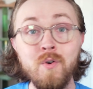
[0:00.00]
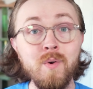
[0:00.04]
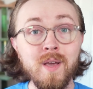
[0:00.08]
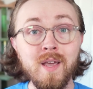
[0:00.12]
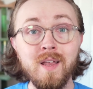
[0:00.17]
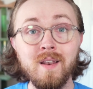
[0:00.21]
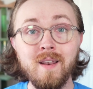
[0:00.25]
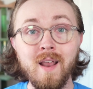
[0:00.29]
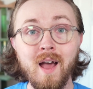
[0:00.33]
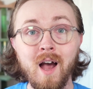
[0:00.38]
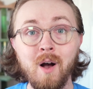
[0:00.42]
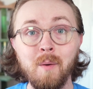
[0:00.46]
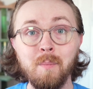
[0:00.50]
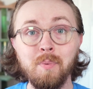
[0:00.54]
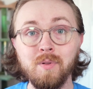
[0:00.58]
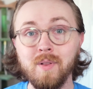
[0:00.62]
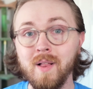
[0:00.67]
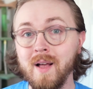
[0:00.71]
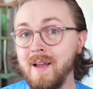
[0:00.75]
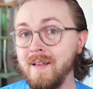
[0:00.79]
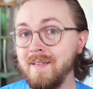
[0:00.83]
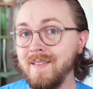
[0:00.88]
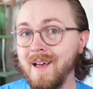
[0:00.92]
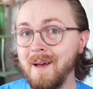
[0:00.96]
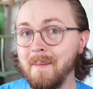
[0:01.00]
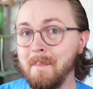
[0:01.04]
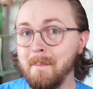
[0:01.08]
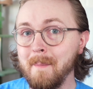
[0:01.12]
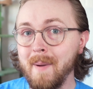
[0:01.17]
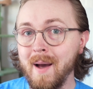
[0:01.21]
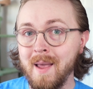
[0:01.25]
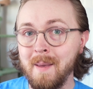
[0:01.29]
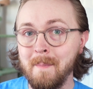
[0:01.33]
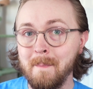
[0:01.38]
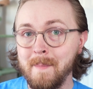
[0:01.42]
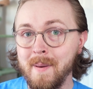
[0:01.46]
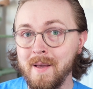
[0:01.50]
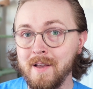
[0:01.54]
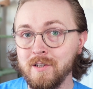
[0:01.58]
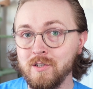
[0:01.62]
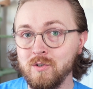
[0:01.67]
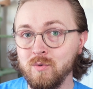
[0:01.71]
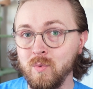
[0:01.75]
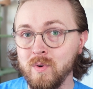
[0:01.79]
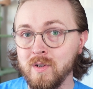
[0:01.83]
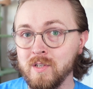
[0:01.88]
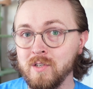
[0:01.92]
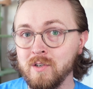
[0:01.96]
can now play that might-based
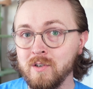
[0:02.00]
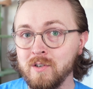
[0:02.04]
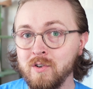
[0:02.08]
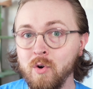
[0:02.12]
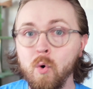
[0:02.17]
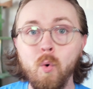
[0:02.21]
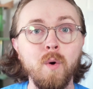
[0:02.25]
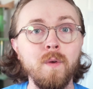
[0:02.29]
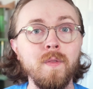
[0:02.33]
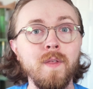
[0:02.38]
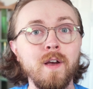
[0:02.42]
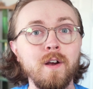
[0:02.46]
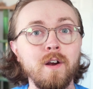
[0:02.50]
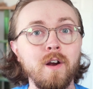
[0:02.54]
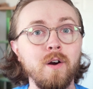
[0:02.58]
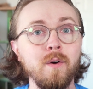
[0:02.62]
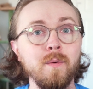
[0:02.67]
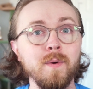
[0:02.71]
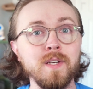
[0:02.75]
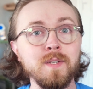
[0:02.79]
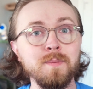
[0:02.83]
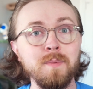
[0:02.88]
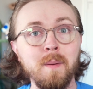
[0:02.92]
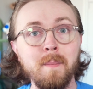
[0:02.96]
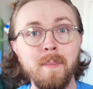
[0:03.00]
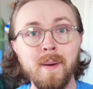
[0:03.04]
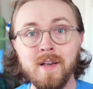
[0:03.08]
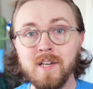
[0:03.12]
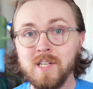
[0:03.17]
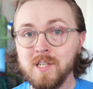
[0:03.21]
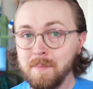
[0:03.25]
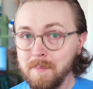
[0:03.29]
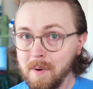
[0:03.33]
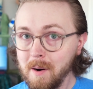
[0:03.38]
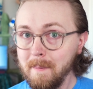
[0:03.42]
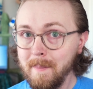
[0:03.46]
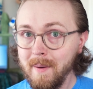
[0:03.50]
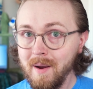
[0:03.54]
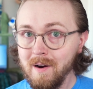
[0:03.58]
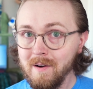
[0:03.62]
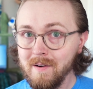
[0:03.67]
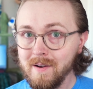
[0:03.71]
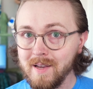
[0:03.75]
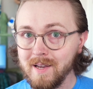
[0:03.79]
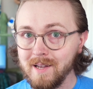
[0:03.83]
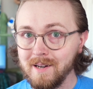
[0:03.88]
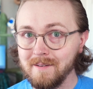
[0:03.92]
wizard or that charisma-based barbarian.